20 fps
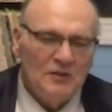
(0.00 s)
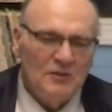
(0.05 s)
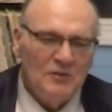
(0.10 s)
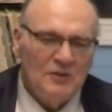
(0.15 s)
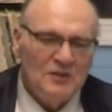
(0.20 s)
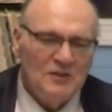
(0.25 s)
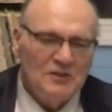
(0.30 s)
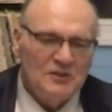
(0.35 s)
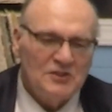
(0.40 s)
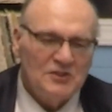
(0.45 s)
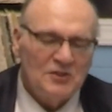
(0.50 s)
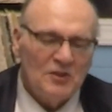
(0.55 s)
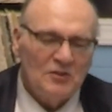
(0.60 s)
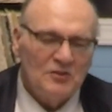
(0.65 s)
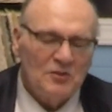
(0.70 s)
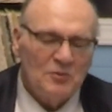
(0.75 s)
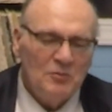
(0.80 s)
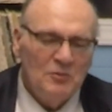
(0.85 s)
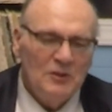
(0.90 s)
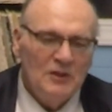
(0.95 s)
and you
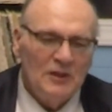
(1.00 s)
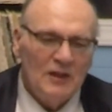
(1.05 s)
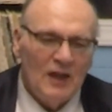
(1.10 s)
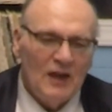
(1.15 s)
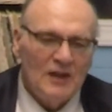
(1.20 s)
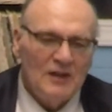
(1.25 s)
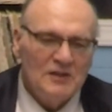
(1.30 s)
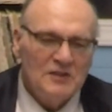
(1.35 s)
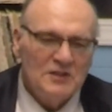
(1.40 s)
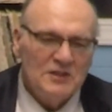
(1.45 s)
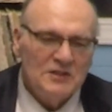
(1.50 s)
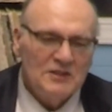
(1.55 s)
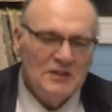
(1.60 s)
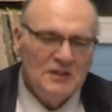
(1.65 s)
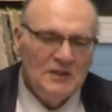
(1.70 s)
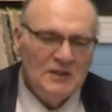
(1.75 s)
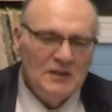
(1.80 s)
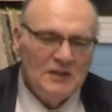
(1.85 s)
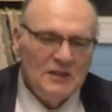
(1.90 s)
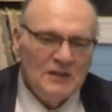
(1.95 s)
start to realize,
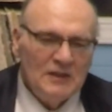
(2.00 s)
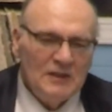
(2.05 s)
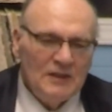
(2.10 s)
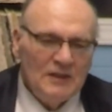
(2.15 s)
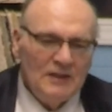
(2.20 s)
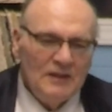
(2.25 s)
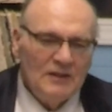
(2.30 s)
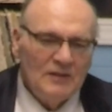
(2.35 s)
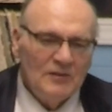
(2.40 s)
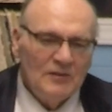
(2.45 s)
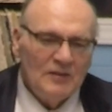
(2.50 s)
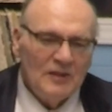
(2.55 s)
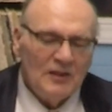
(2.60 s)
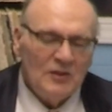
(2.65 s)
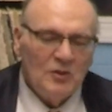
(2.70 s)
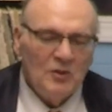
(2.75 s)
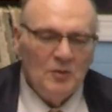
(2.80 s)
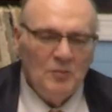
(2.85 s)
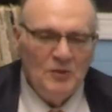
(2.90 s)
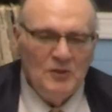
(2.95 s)

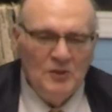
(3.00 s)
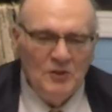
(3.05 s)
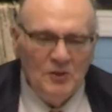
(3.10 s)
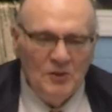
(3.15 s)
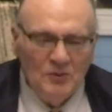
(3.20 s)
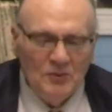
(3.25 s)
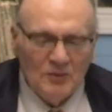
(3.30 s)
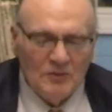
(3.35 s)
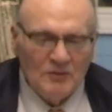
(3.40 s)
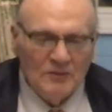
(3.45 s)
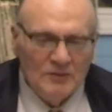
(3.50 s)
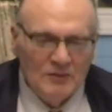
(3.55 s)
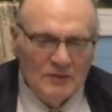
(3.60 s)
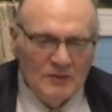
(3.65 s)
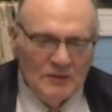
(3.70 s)
that could have been you.